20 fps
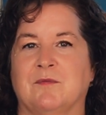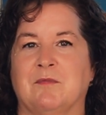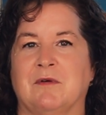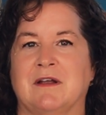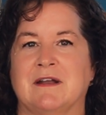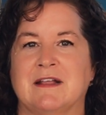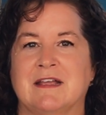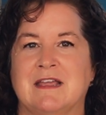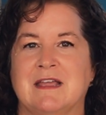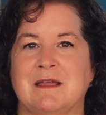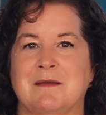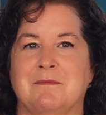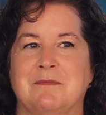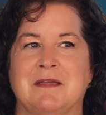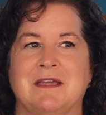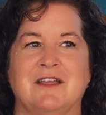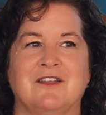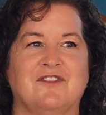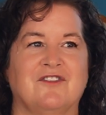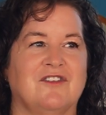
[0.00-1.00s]
Branakey
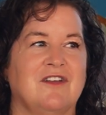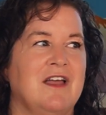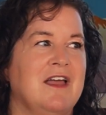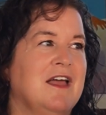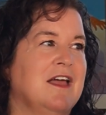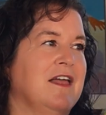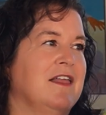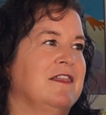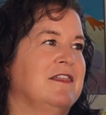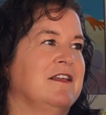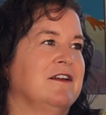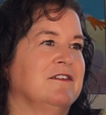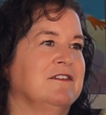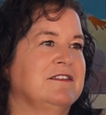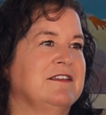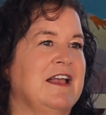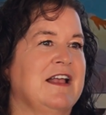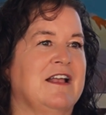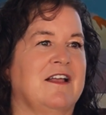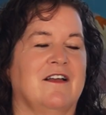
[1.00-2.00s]
Beach,
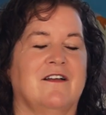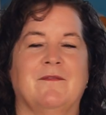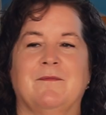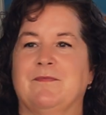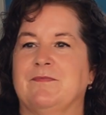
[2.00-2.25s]
there's like